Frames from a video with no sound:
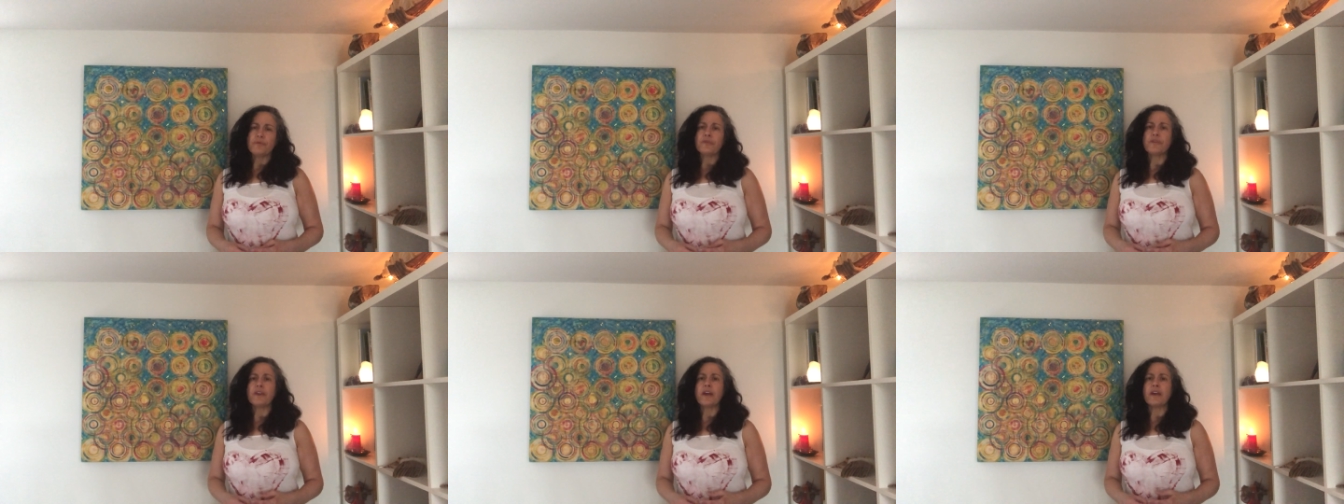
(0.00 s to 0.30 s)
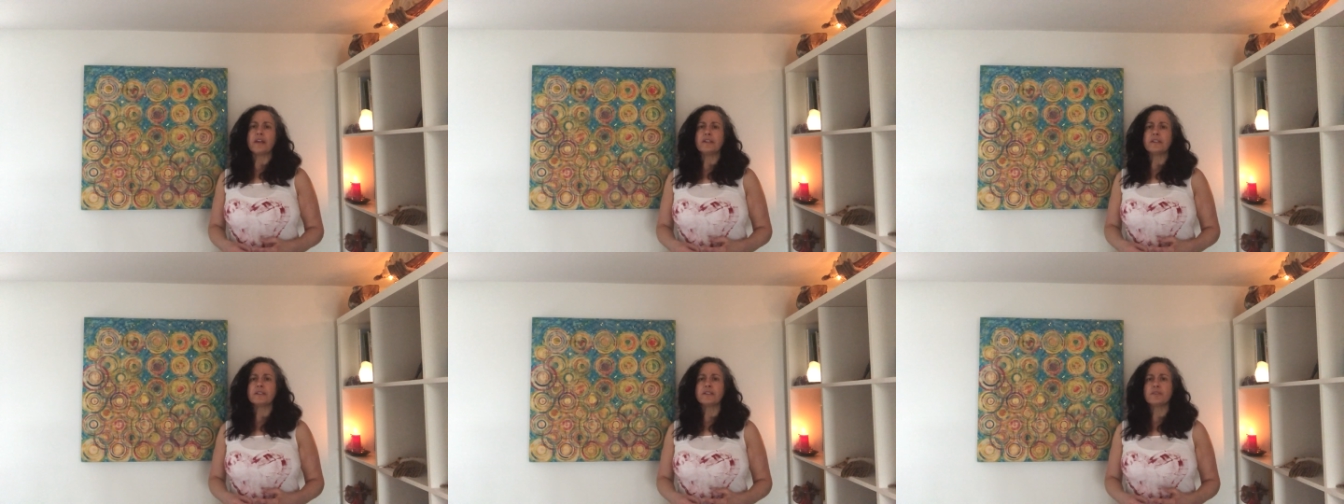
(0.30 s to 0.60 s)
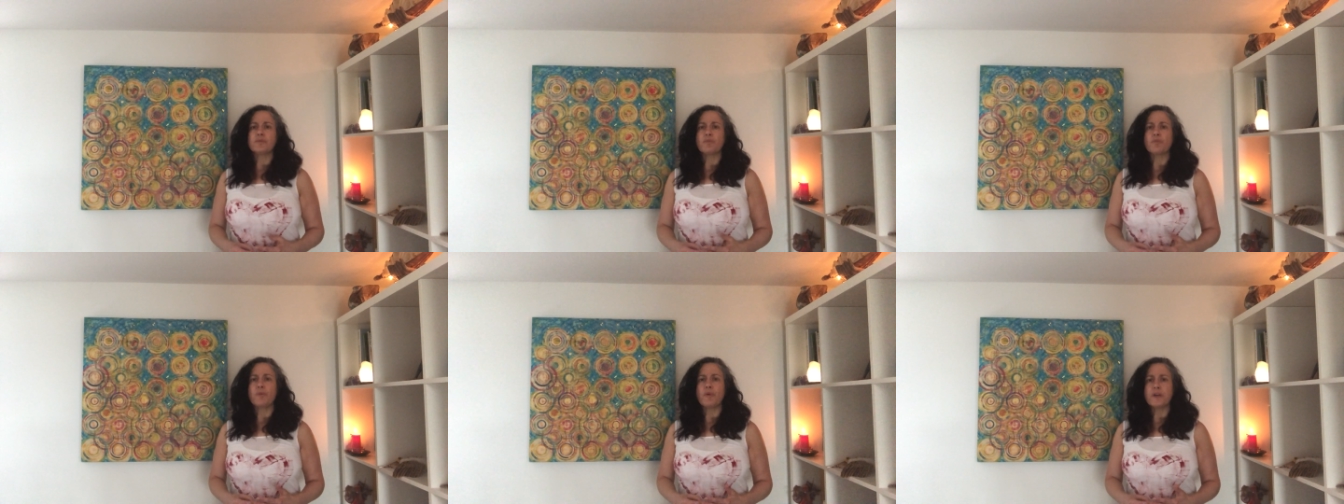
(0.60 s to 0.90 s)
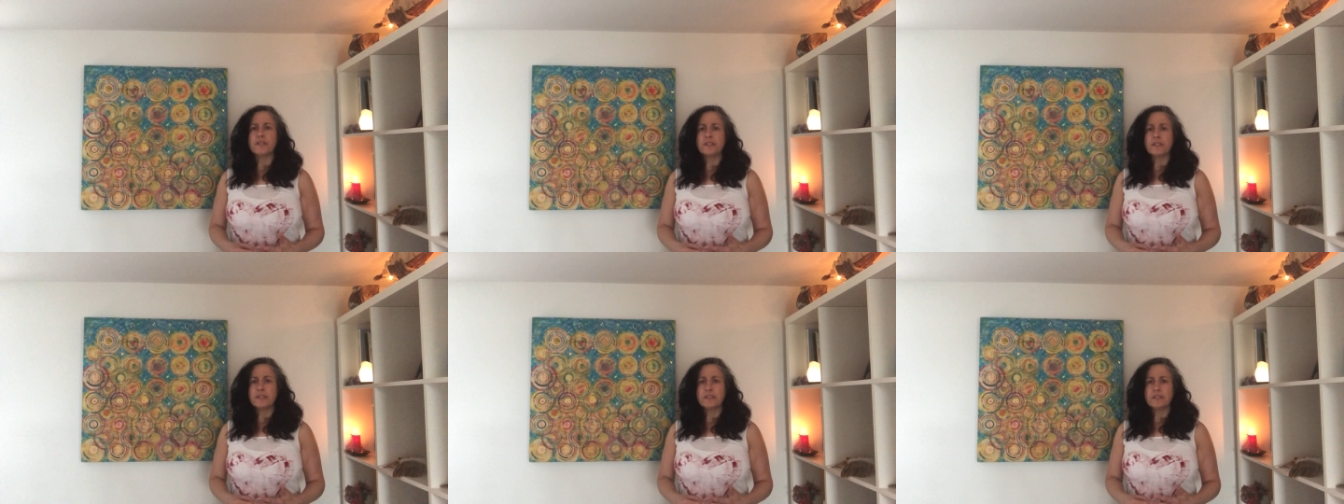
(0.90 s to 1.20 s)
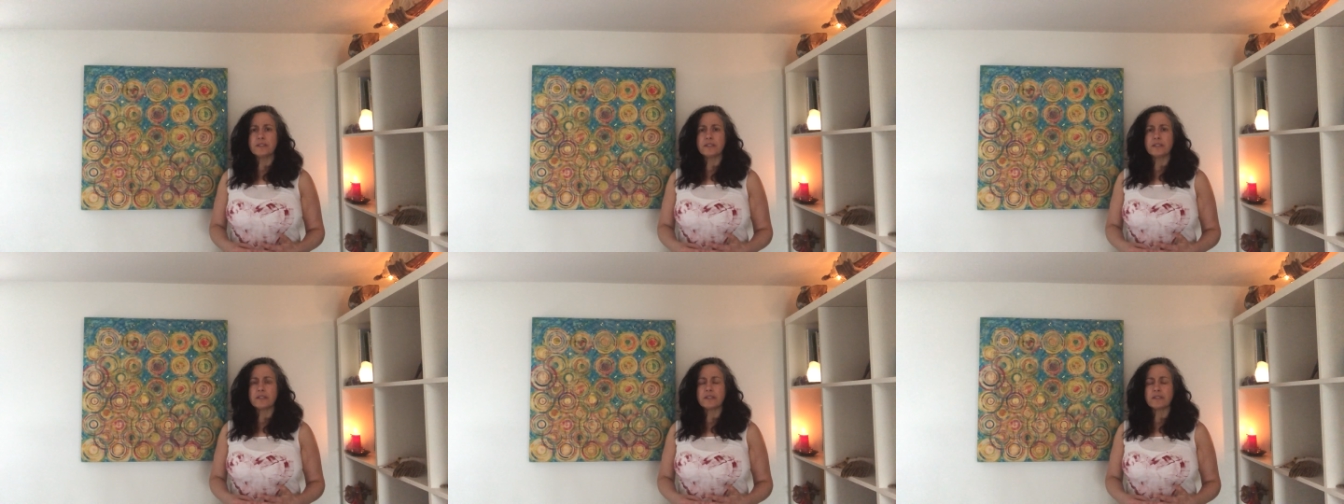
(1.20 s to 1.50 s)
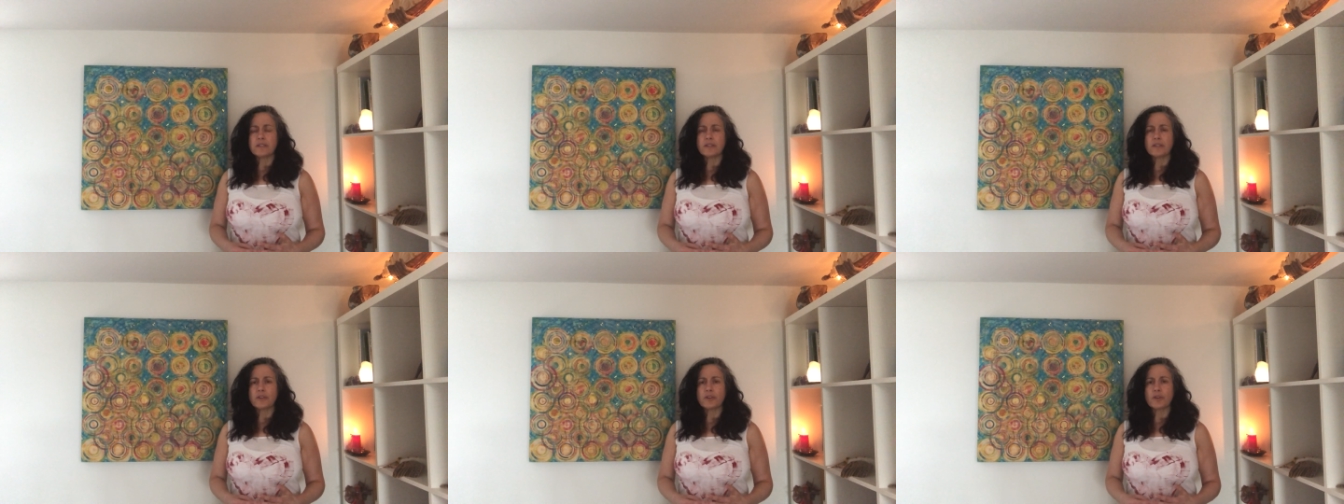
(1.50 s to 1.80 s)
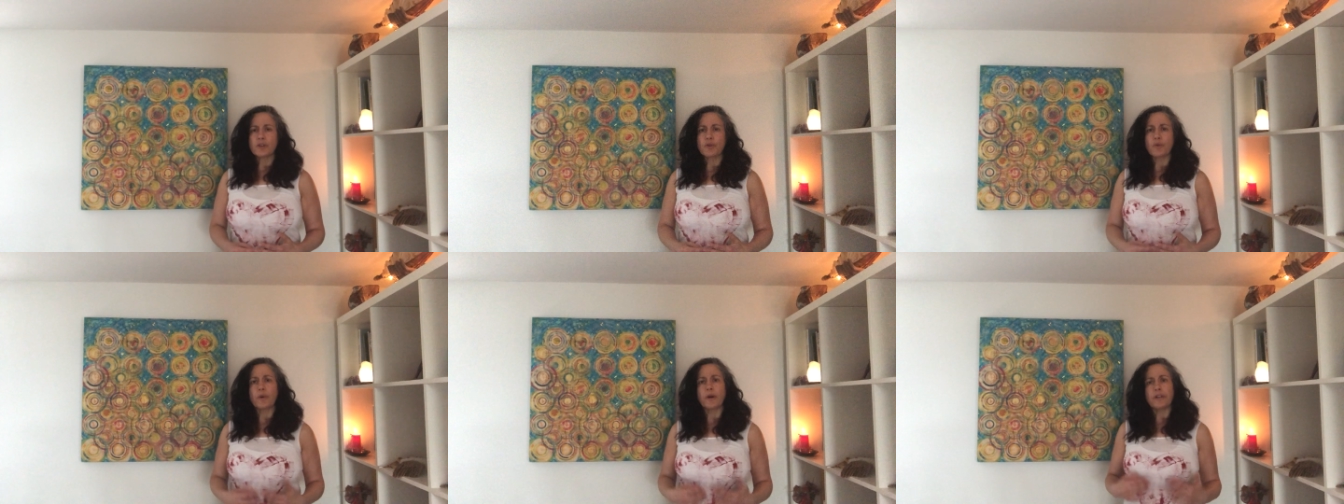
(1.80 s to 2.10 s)
that wasn't
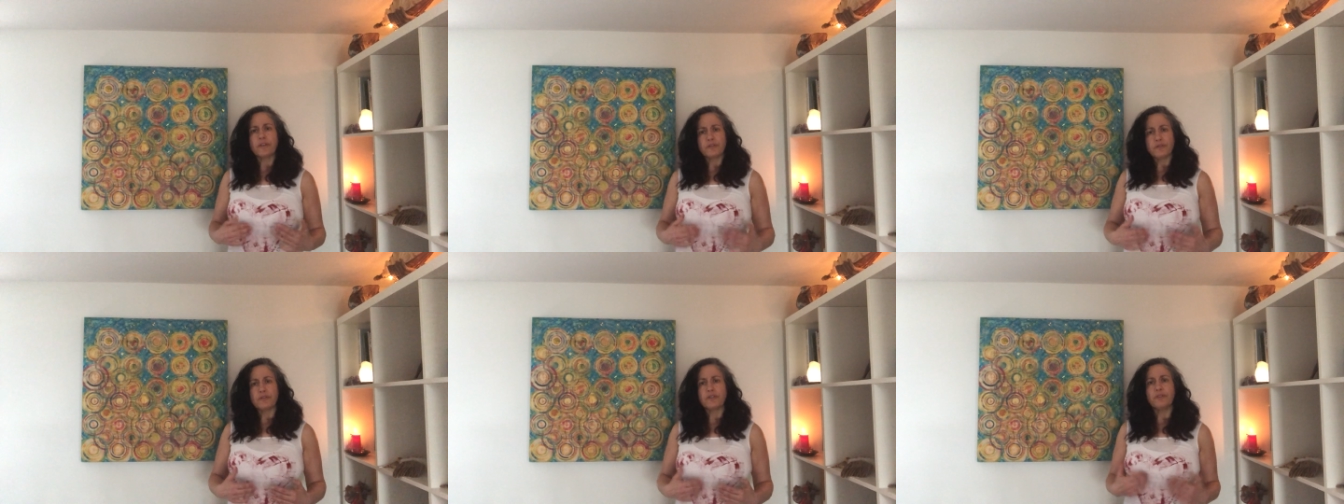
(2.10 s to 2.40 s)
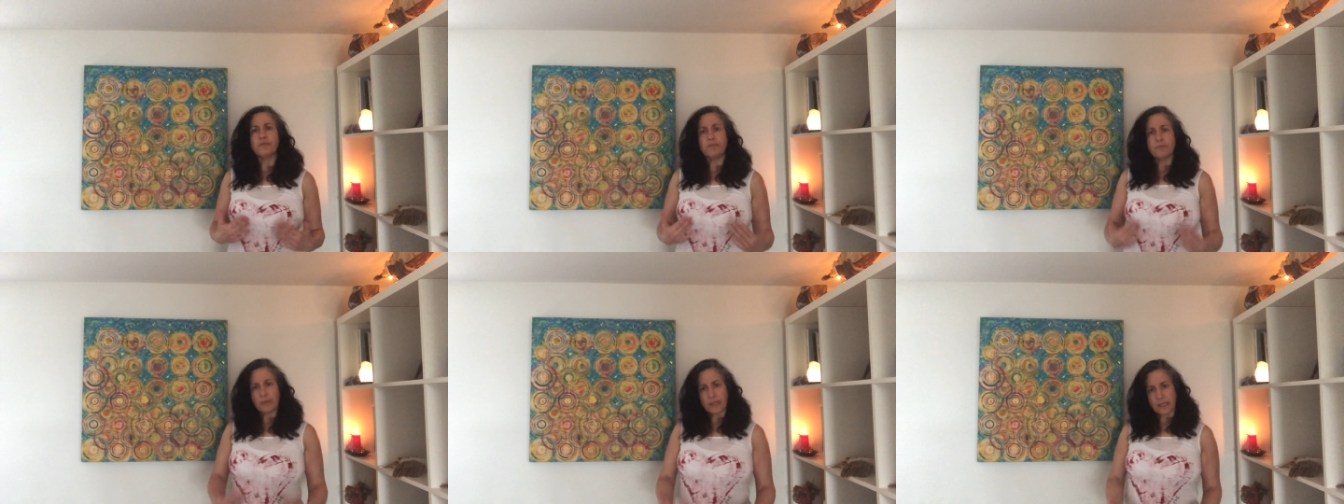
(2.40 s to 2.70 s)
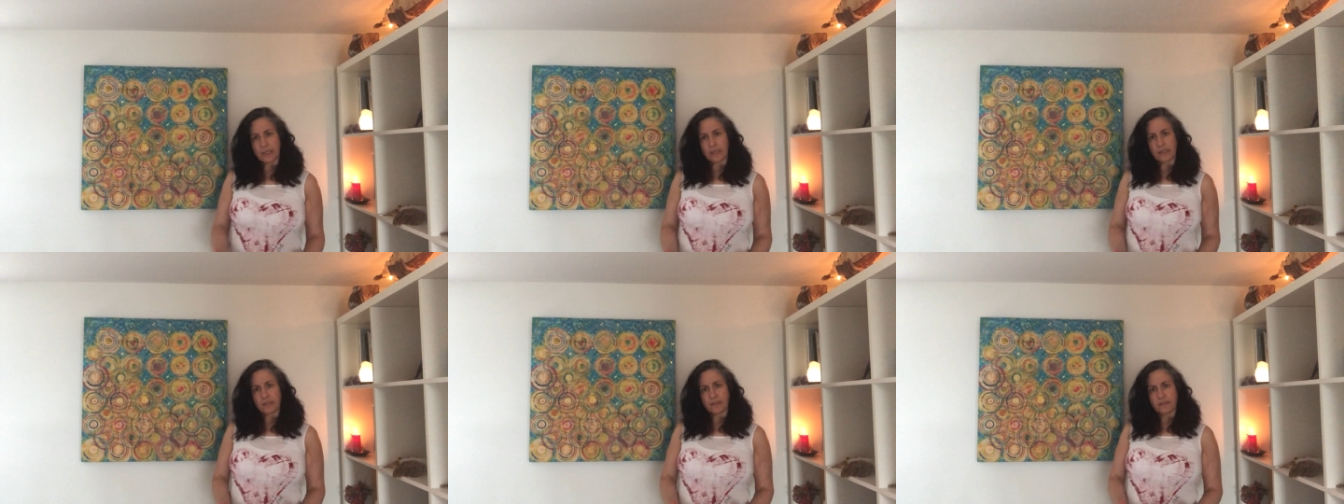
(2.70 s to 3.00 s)
quite for me,